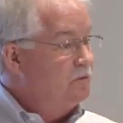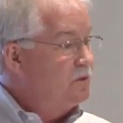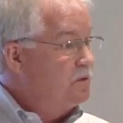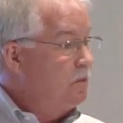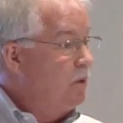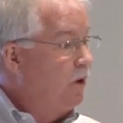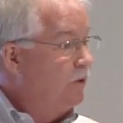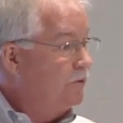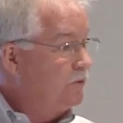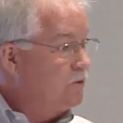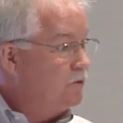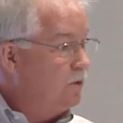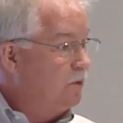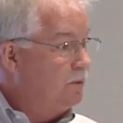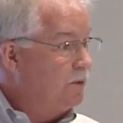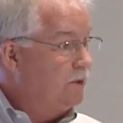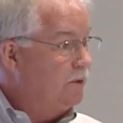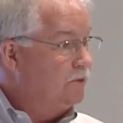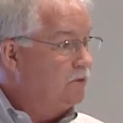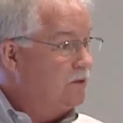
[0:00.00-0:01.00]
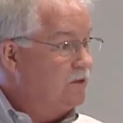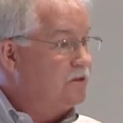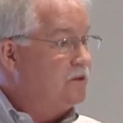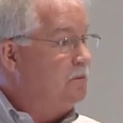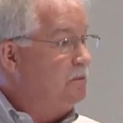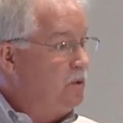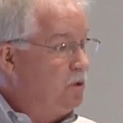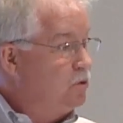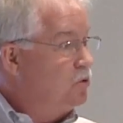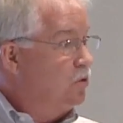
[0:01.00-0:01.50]
from small distributors. It's
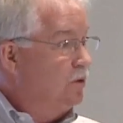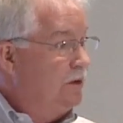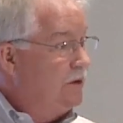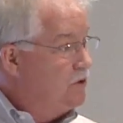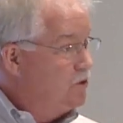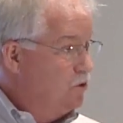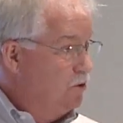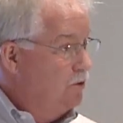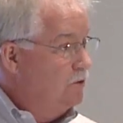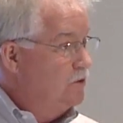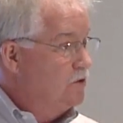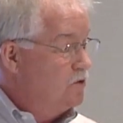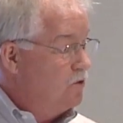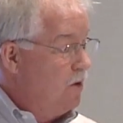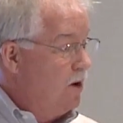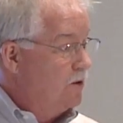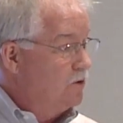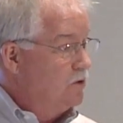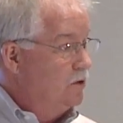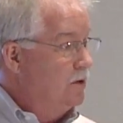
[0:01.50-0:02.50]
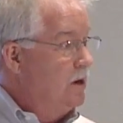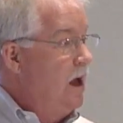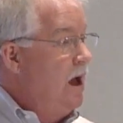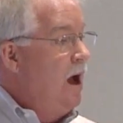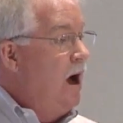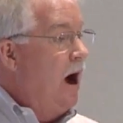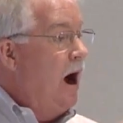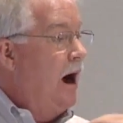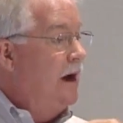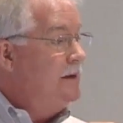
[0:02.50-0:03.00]
a mutually assured destruction.
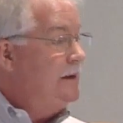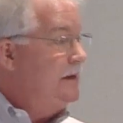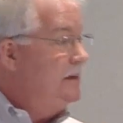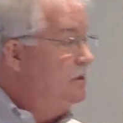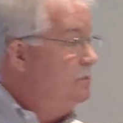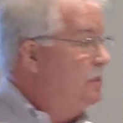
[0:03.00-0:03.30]
I need